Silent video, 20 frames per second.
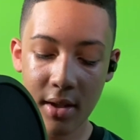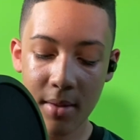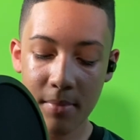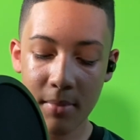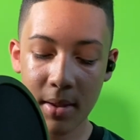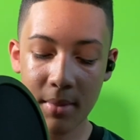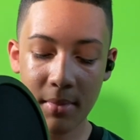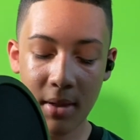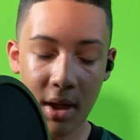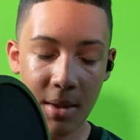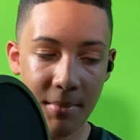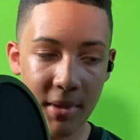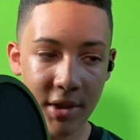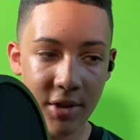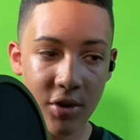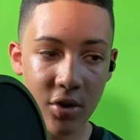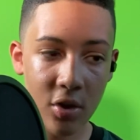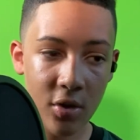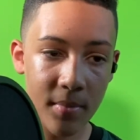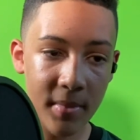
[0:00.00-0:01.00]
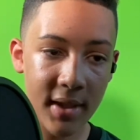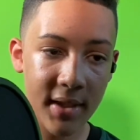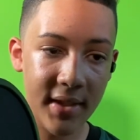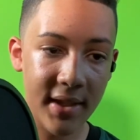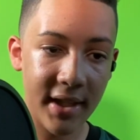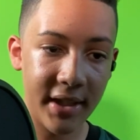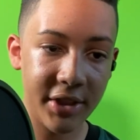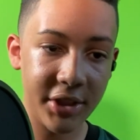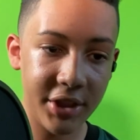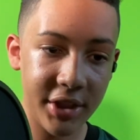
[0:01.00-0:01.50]
My mom had told me
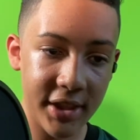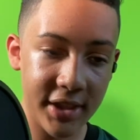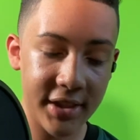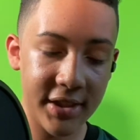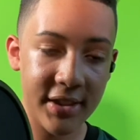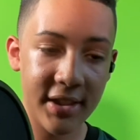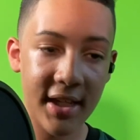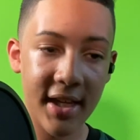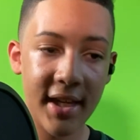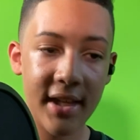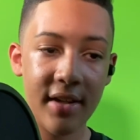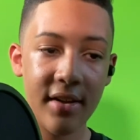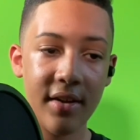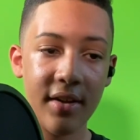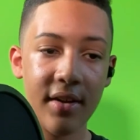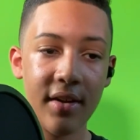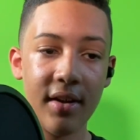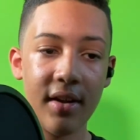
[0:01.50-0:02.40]
that she said